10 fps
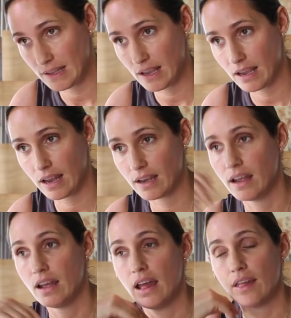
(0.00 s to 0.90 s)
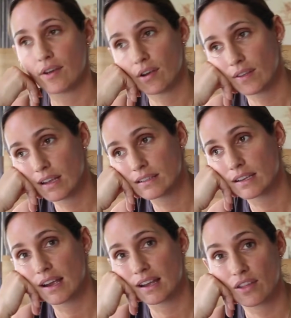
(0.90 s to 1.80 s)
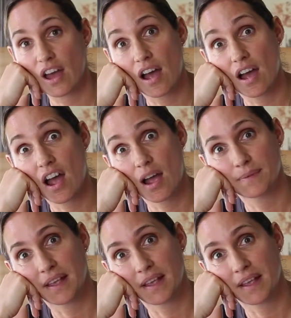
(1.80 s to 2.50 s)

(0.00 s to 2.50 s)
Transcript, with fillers: C again. There are things like the herbs,